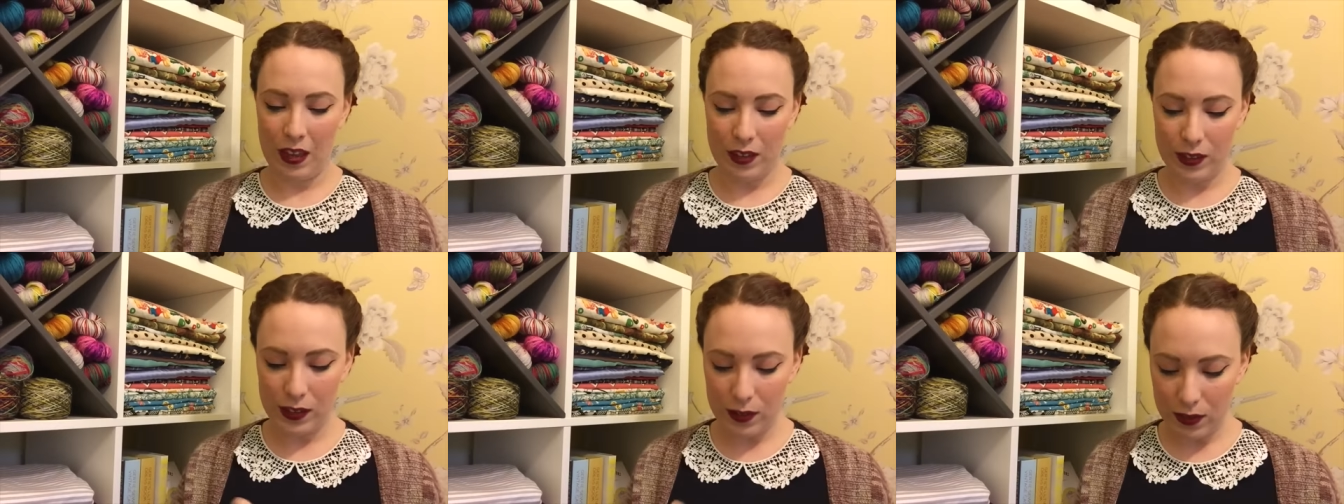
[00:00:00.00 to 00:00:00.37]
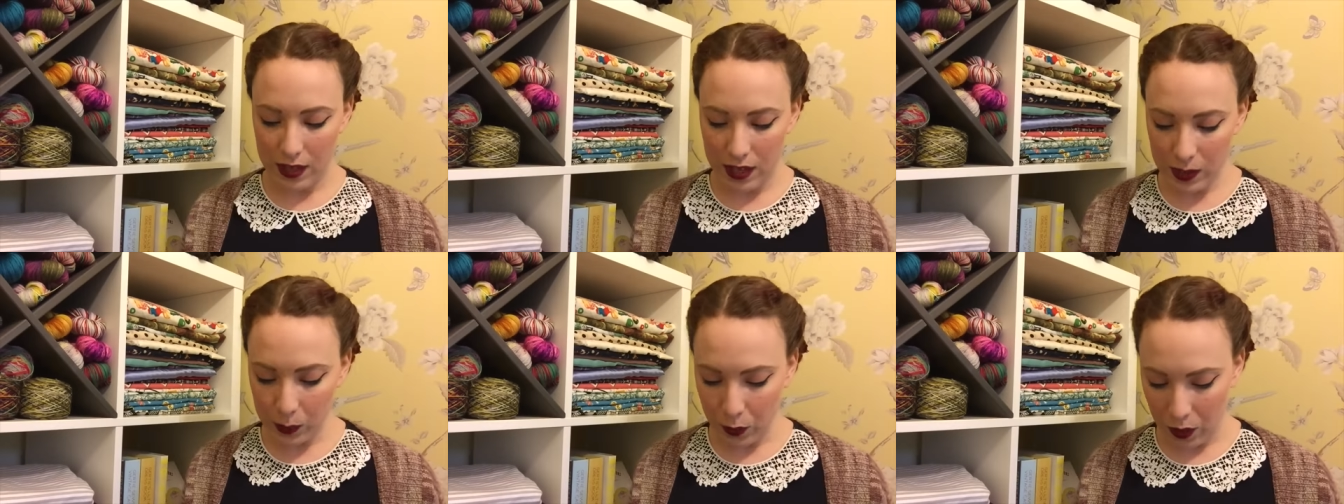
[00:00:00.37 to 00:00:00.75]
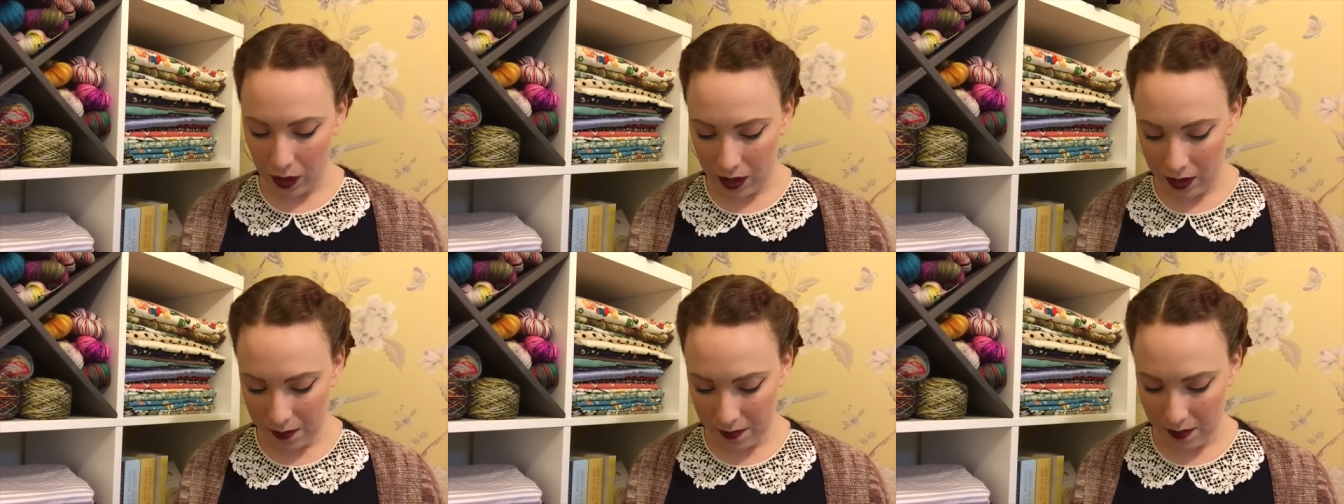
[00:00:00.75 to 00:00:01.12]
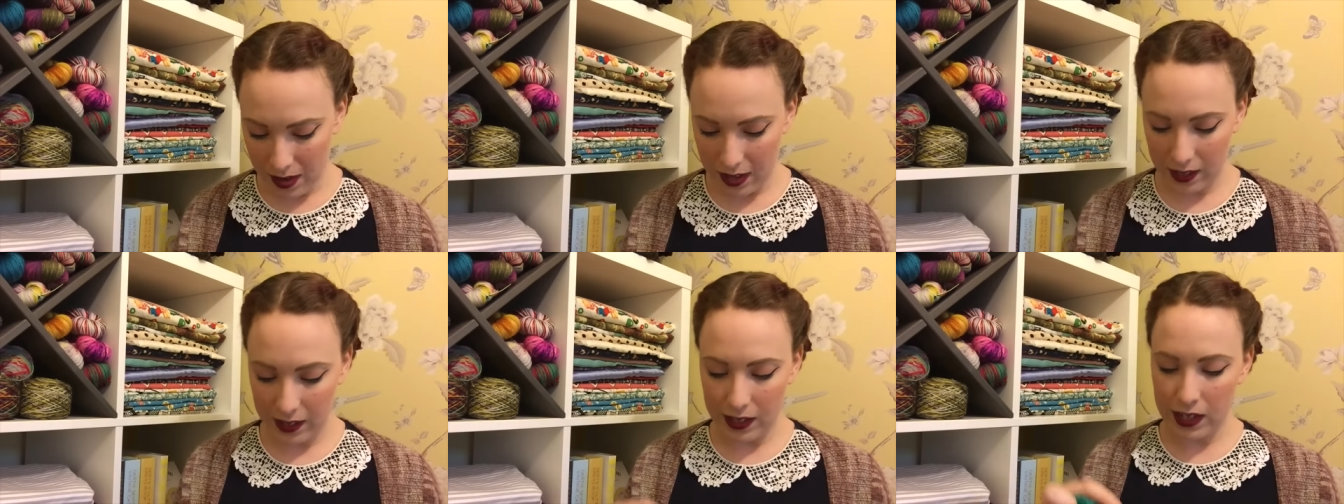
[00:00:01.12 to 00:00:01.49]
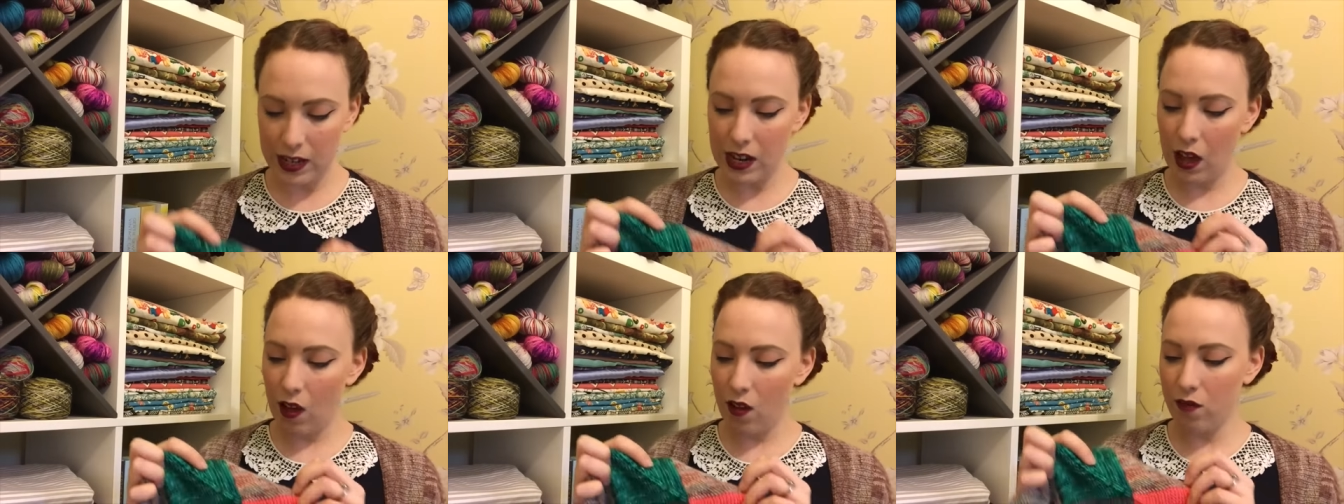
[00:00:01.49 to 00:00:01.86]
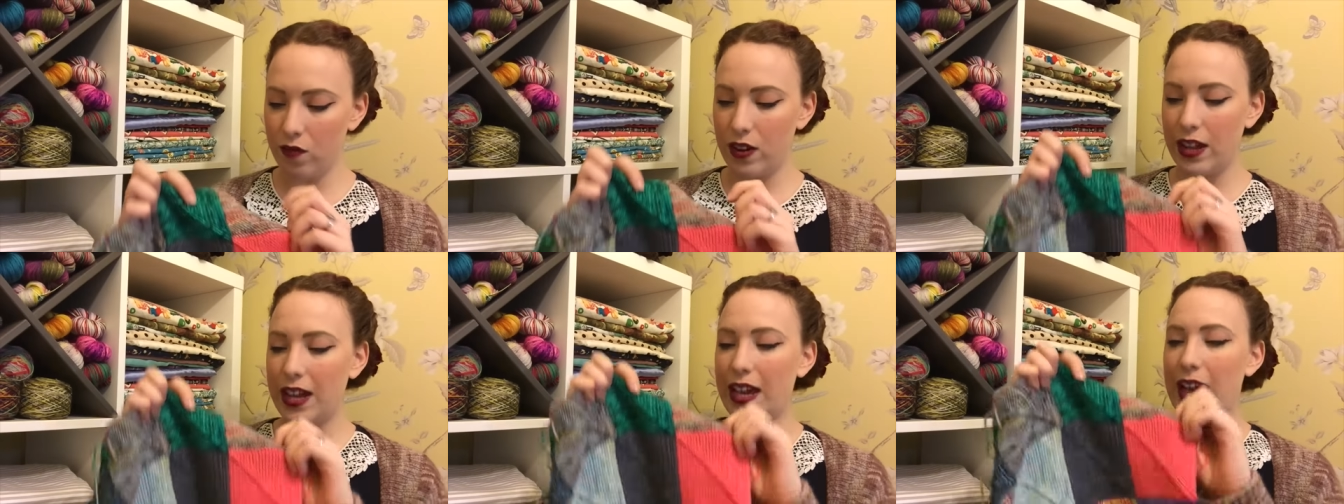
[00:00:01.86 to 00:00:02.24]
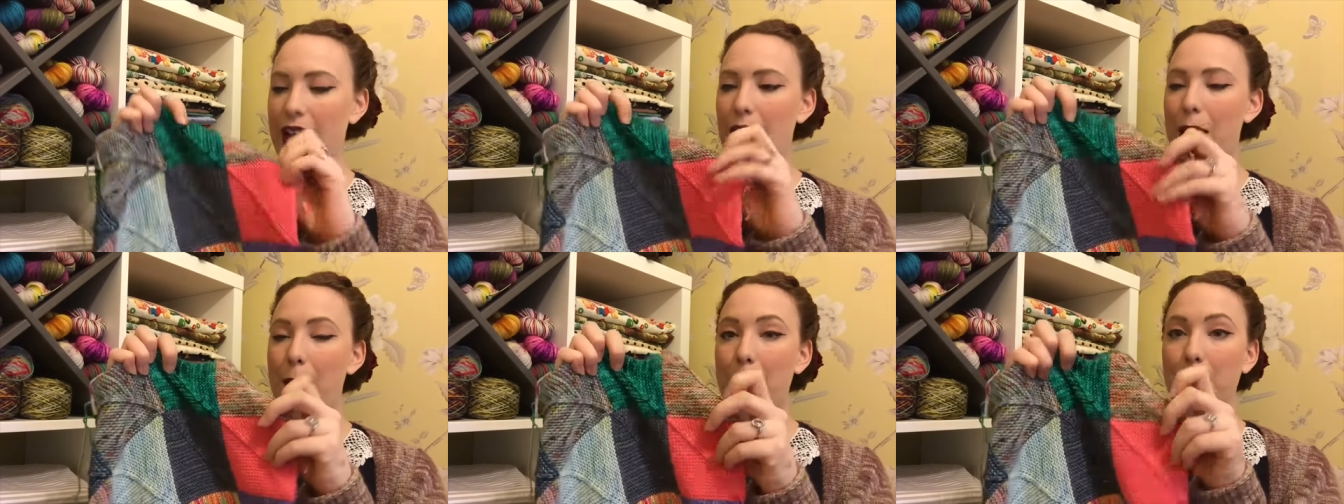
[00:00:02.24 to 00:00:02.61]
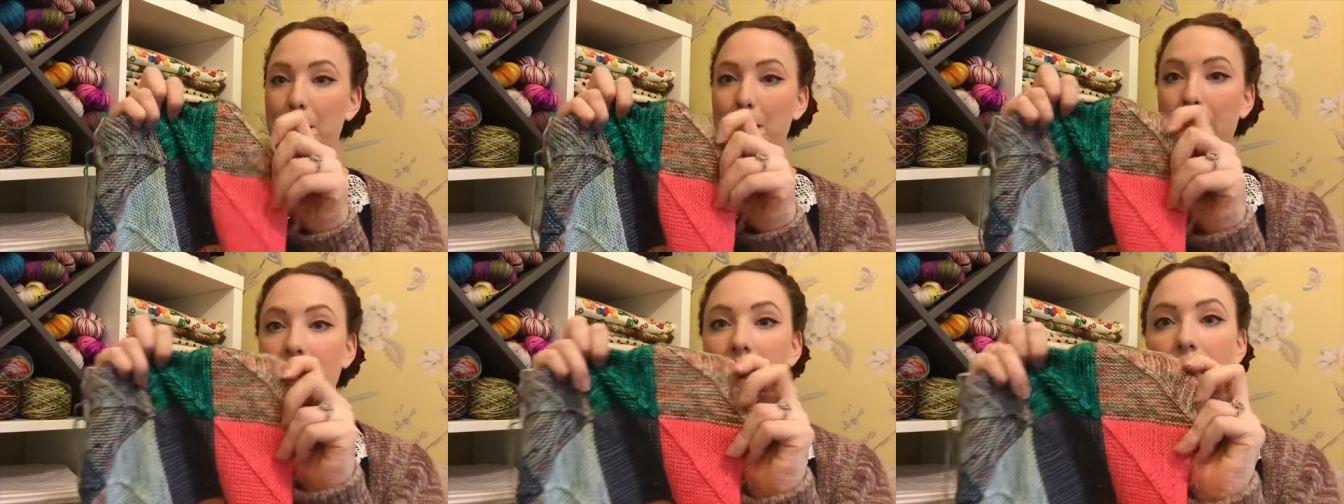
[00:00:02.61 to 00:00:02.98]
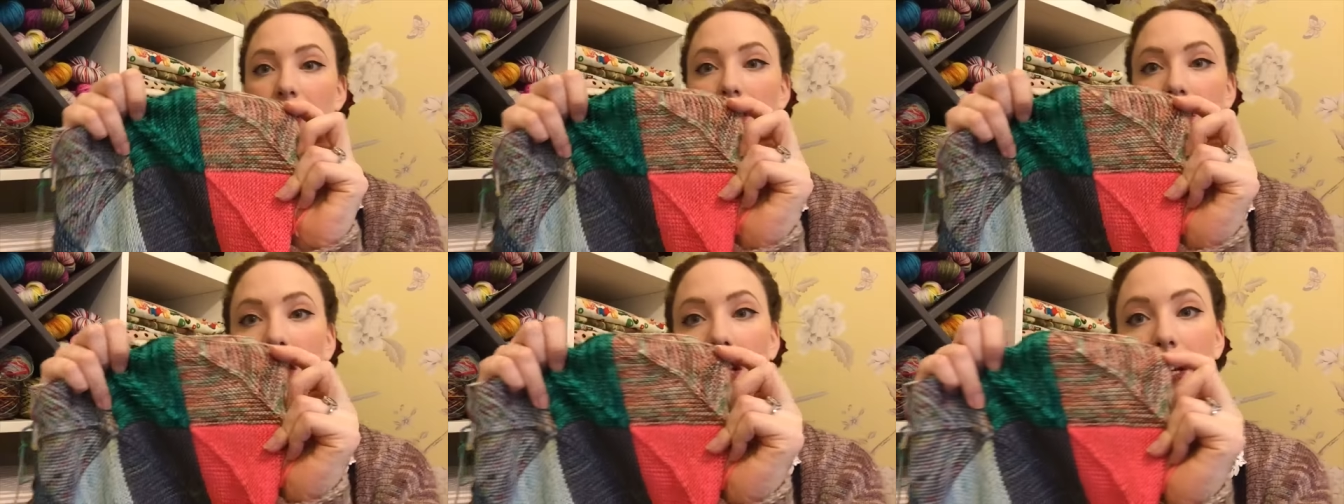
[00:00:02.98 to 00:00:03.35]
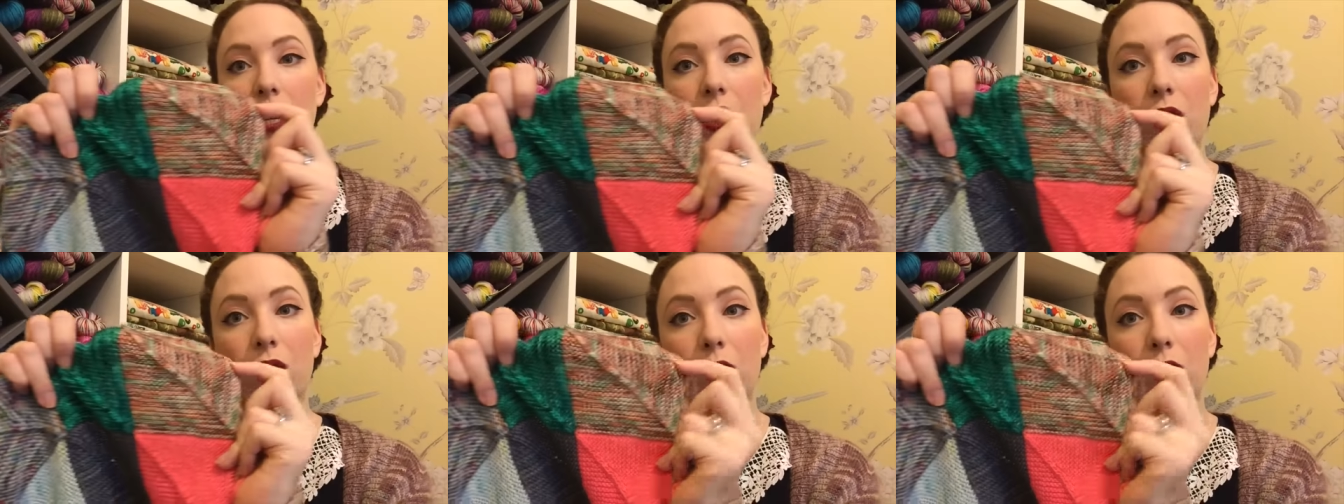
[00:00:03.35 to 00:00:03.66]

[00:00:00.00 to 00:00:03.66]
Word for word: So this one, this lovely um, peachy,